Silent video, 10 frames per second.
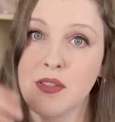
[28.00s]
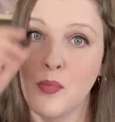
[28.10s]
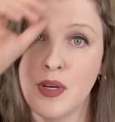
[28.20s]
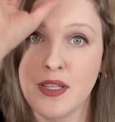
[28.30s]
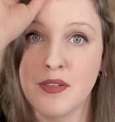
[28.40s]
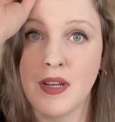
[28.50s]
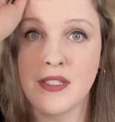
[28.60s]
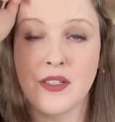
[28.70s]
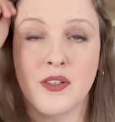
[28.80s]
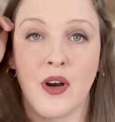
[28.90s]
What are the
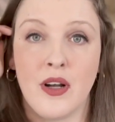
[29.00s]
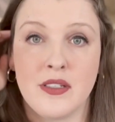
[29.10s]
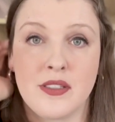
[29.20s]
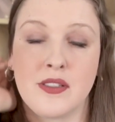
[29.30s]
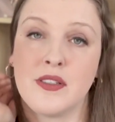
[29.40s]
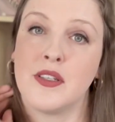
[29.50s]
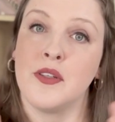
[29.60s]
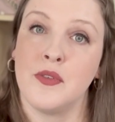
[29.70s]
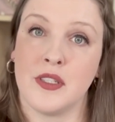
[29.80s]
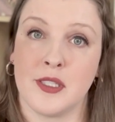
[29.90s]
rental costs
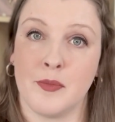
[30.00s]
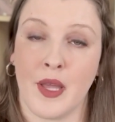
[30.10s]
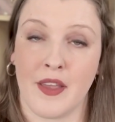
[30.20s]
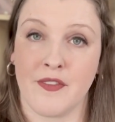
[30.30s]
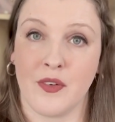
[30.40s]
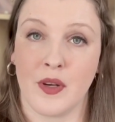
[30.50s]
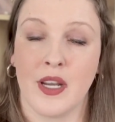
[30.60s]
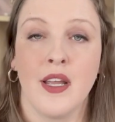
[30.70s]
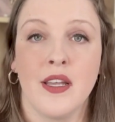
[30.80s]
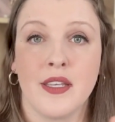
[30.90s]
you need to pay for?
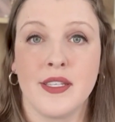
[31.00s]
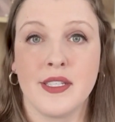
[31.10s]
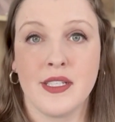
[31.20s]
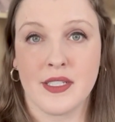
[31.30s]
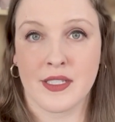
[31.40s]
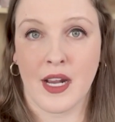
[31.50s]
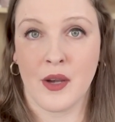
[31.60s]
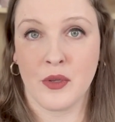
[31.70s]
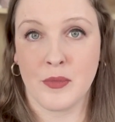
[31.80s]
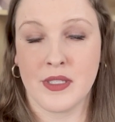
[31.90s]
Here, I
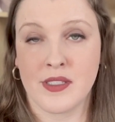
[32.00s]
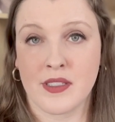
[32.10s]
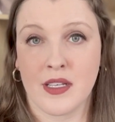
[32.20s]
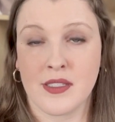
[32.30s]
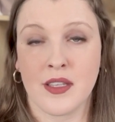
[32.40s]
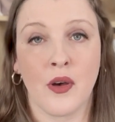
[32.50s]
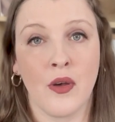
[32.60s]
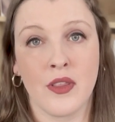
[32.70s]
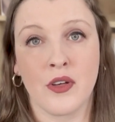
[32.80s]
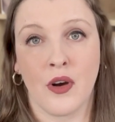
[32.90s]
will be discussing
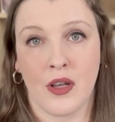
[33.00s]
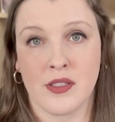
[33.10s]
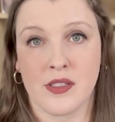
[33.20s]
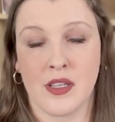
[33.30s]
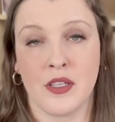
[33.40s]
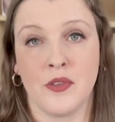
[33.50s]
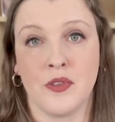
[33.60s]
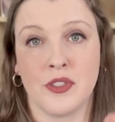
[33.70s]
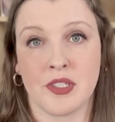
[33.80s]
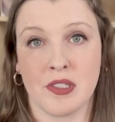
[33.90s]
all the costs that you
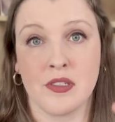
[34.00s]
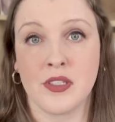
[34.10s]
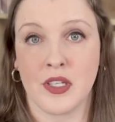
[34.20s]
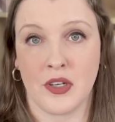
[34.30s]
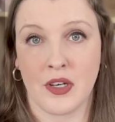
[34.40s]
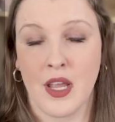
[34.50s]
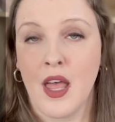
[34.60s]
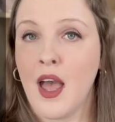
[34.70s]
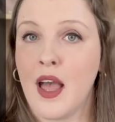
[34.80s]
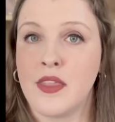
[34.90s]
need to consider.
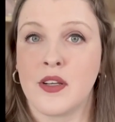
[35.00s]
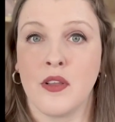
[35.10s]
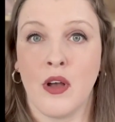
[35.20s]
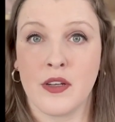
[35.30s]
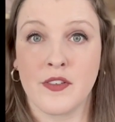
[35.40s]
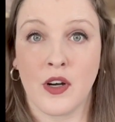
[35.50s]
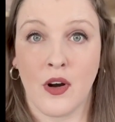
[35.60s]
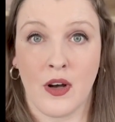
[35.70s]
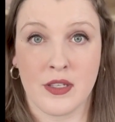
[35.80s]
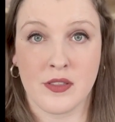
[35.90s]
And there are a lot of
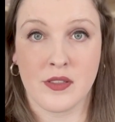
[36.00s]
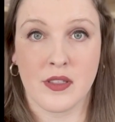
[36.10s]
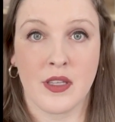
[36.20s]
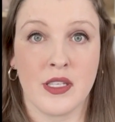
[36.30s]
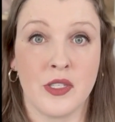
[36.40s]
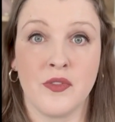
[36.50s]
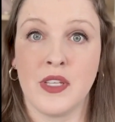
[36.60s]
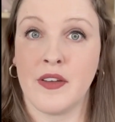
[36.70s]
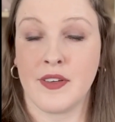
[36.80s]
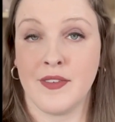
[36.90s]
costs that you've
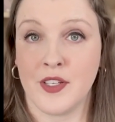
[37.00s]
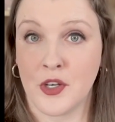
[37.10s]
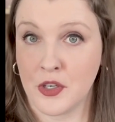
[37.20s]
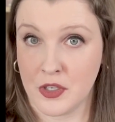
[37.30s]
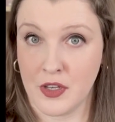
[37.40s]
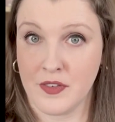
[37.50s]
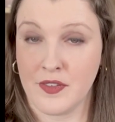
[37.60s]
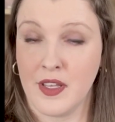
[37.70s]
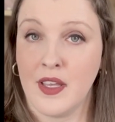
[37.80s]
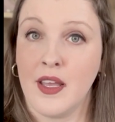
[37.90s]
never even heard of.
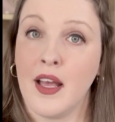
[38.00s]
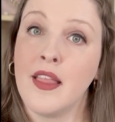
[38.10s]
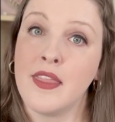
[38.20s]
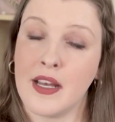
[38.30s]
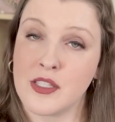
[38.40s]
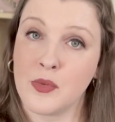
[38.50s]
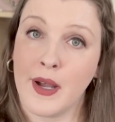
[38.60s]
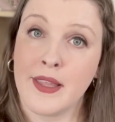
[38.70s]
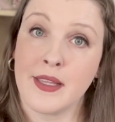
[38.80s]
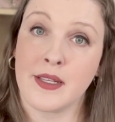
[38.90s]
And that's
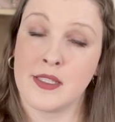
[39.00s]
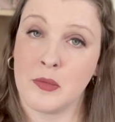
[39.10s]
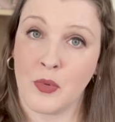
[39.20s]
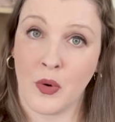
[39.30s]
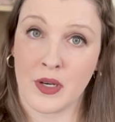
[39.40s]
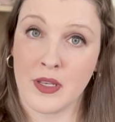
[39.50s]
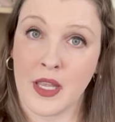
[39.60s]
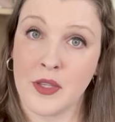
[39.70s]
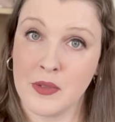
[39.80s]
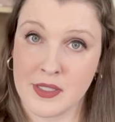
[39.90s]
why I think it's important
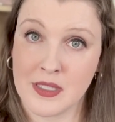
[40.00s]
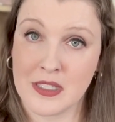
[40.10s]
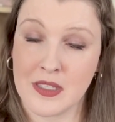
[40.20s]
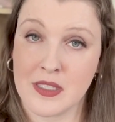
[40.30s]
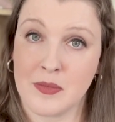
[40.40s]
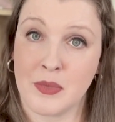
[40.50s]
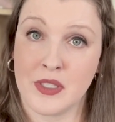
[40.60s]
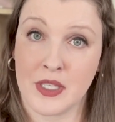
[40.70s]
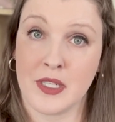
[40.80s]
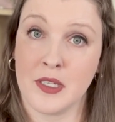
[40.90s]
that you listen to this
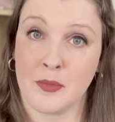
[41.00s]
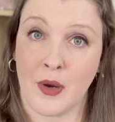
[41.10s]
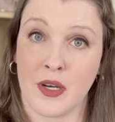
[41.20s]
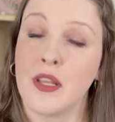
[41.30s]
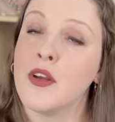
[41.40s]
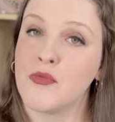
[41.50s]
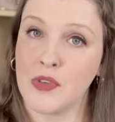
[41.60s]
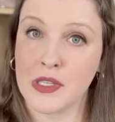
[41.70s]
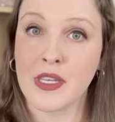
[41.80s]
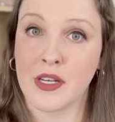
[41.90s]
particular part
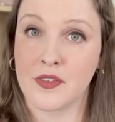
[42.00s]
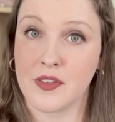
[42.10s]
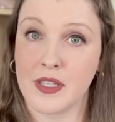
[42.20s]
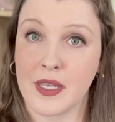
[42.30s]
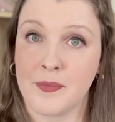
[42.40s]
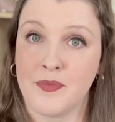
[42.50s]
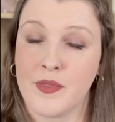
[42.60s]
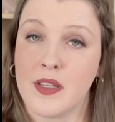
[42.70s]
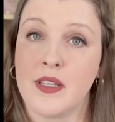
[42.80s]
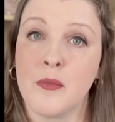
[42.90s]
really carefully.
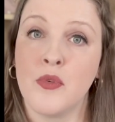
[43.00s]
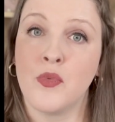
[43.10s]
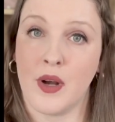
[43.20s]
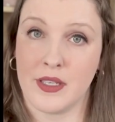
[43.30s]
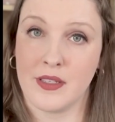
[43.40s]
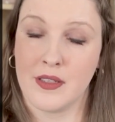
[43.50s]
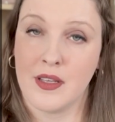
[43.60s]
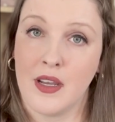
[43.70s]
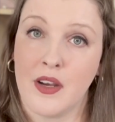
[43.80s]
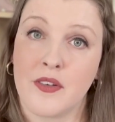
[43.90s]
Number one,
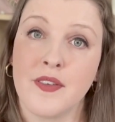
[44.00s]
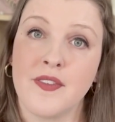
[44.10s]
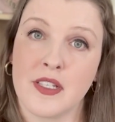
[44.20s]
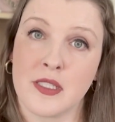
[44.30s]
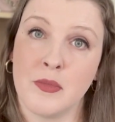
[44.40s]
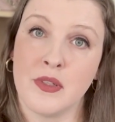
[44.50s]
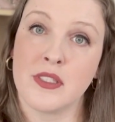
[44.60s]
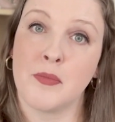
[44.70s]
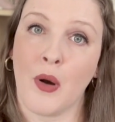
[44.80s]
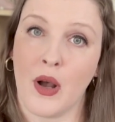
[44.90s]
refundable
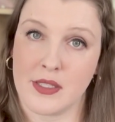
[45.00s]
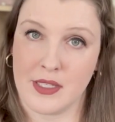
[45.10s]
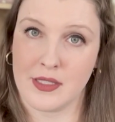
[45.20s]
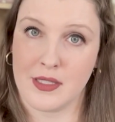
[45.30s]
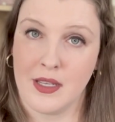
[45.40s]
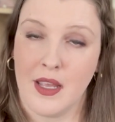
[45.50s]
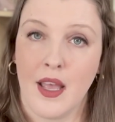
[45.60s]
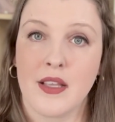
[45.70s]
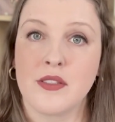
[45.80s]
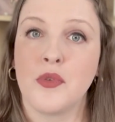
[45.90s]
deposit.
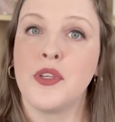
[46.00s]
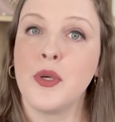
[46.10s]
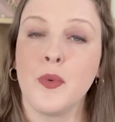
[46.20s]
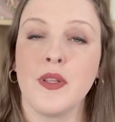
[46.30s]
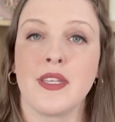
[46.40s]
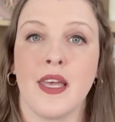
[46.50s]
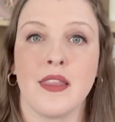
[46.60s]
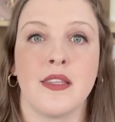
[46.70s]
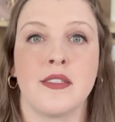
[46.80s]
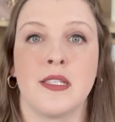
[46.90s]
So you will
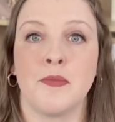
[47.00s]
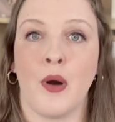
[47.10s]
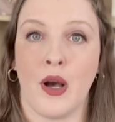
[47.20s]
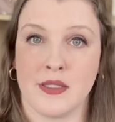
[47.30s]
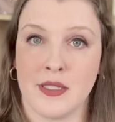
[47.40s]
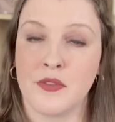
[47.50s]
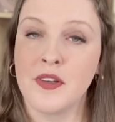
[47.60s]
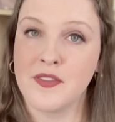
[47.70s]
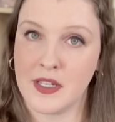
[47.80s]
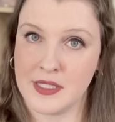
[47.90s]
get this deposit
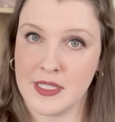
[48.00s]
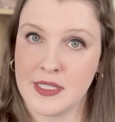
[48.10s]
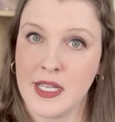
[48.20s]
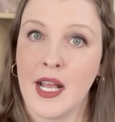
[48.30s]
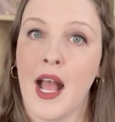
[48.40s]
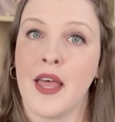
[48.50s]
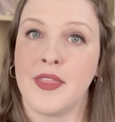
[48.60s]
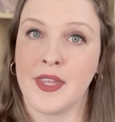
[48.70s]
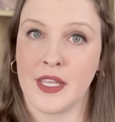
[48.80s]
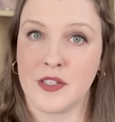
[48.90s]
refunded at
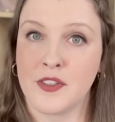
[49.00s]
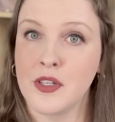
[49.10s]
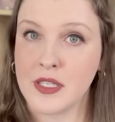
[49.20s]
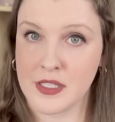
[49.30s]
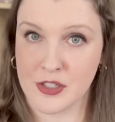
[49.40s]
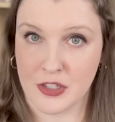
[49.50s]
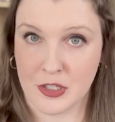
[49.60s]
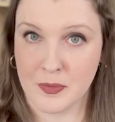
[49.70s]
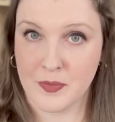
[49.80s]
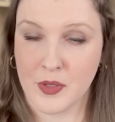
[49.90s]
the end of your lease
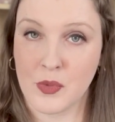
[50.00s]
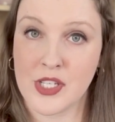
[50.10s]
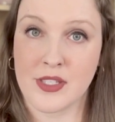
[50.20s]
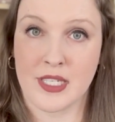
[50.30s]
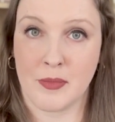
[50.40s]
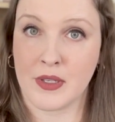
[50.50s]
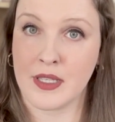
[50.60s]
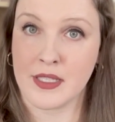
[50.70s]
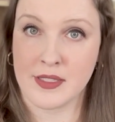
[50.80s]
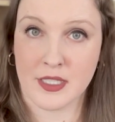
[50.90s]
term, which is
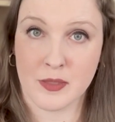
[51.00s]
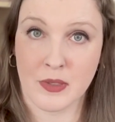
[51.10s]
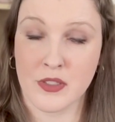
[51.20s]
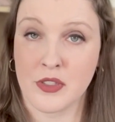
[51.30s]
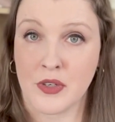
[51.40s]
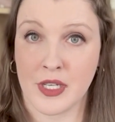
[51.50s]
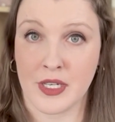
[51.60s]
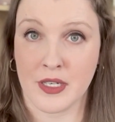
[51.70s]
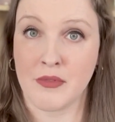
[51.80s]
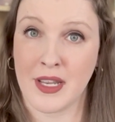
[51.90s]
typically 6 months to a
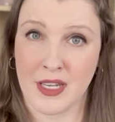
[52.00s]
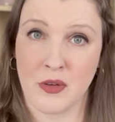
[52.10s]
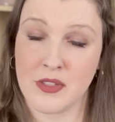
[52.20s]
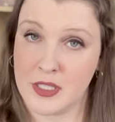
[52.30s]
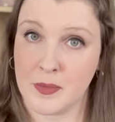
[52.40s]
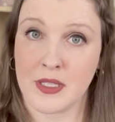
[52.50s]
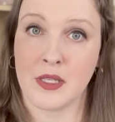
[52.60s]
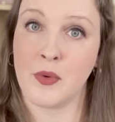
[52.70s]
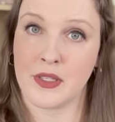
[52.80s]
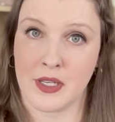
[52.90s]
year. Right now, it's typically
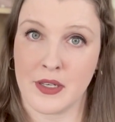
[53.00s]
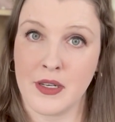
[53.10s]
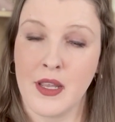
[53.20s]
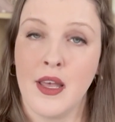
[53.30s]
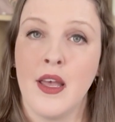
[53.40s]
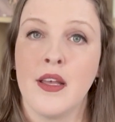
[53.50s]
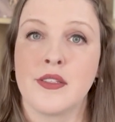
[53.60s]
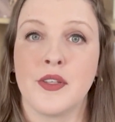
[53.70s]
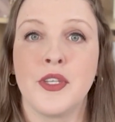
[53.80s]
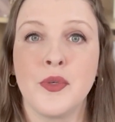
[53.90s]
1 year.
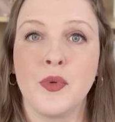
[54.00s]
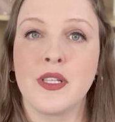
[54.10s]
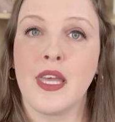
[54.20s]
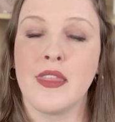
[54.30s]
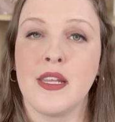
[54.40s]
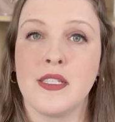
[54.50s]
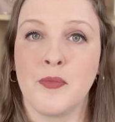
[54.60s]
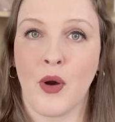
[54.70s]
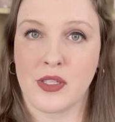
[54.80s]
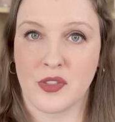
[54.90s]
So you will get that
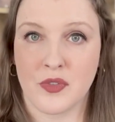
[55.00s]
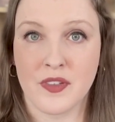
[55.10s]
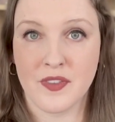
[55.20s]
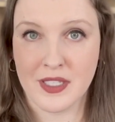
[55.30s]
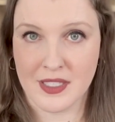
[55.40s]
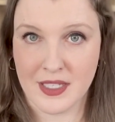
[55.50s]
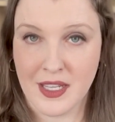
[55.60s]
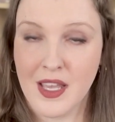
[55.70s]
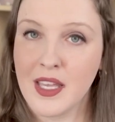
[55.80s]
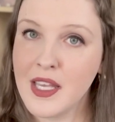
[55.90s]
deposit refunded
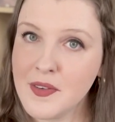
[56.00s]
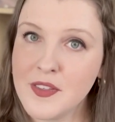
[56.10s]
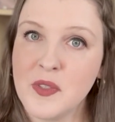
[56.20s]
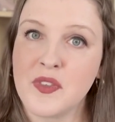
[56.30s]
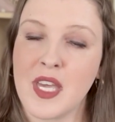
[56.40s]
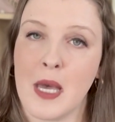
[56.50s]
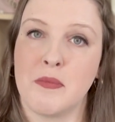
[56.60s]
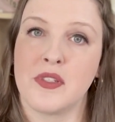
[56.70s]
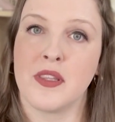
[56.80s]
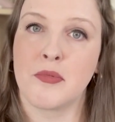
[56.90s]
if you've
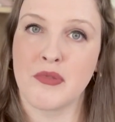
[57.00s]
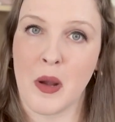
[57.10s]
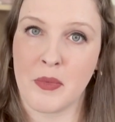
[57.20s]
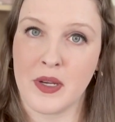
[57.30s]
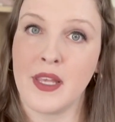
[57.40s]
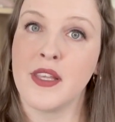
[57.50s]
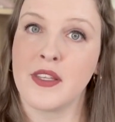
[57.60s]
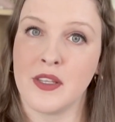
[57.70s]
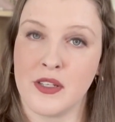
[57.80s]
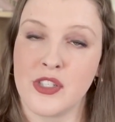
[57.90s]
kept the property in
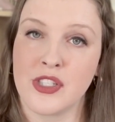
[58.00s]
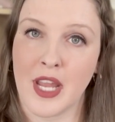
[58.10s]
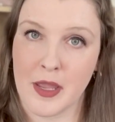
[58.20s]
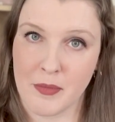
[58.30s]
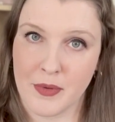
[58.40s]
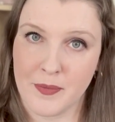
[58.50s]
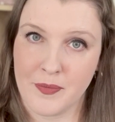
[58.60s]
good shape.